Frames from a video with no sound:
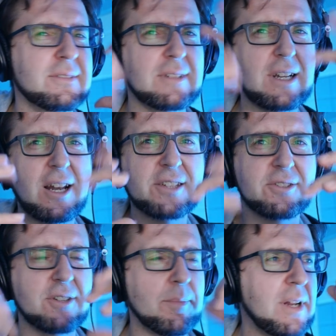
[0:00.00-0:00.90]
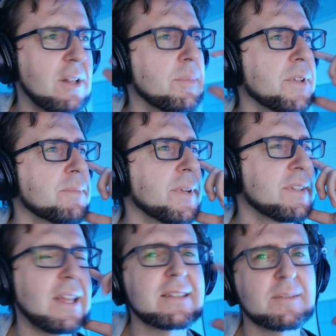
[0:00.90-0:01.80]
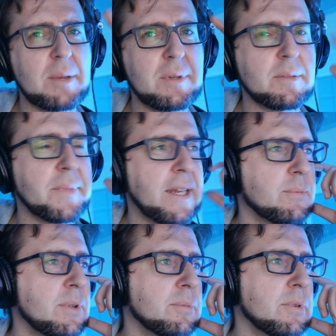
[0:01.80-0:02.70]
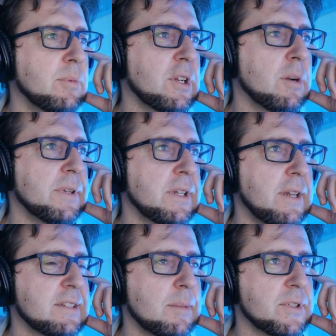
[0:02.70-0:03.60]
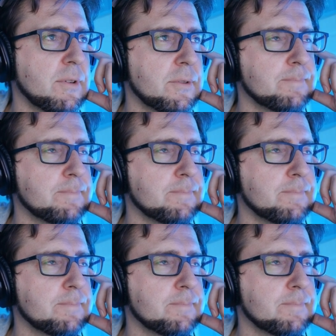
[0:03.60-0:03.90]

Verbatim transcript: cluster them a little bit. But that's maybe something that will come in the next episode.